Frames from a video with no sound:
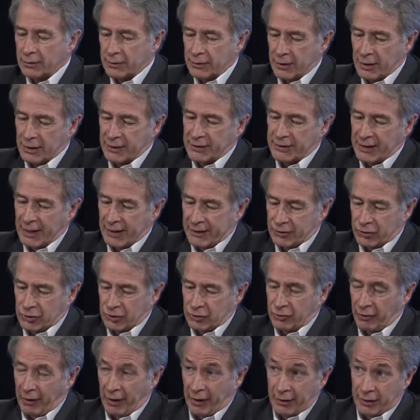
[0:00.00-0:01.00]
Does that
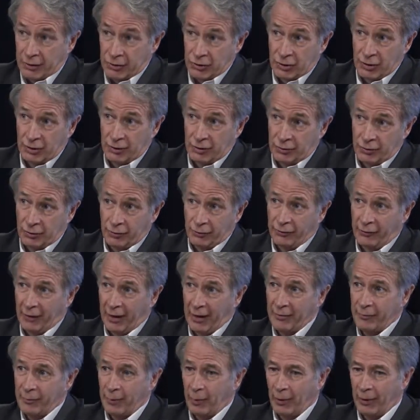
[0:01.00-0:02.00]
strategy and your
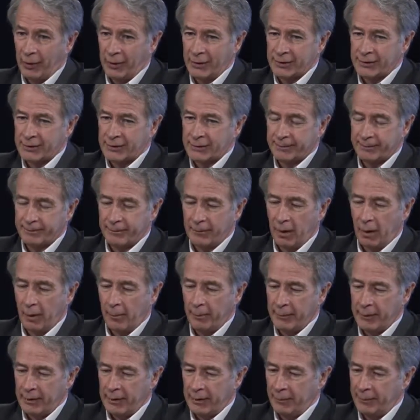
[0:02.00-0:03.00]
five points
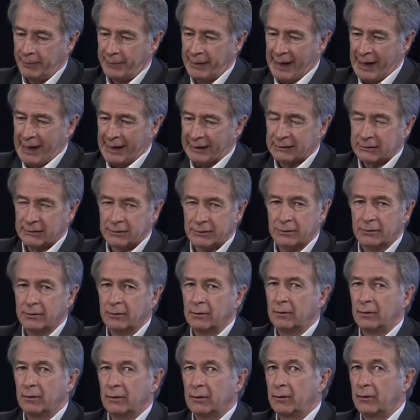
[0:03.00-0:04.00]
um, impact
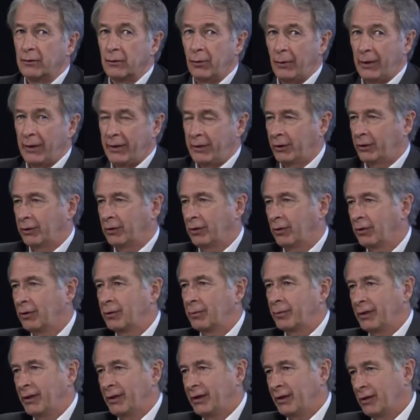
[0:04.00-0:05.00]
the way the
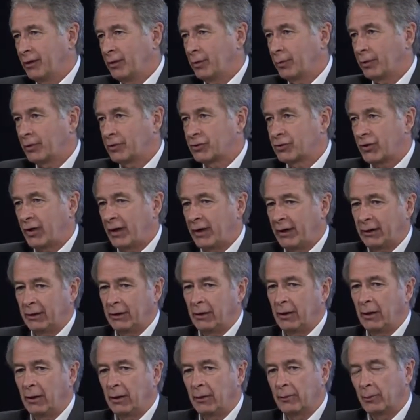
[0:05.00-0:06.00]
current media are portraying
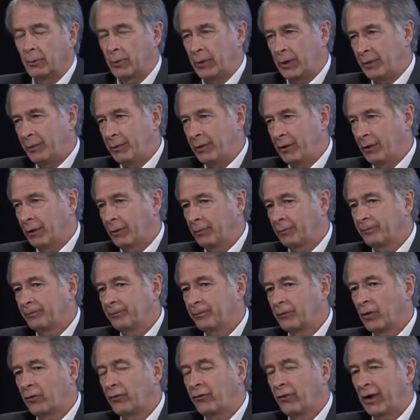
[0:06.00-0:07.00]
uh, premier
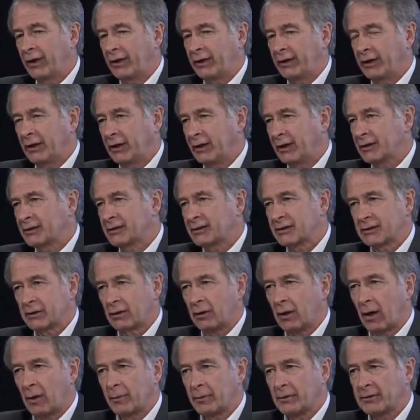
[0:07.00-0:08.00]
fighting against the
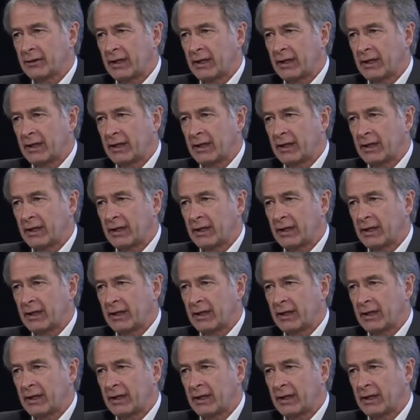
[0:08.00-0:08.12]
carbon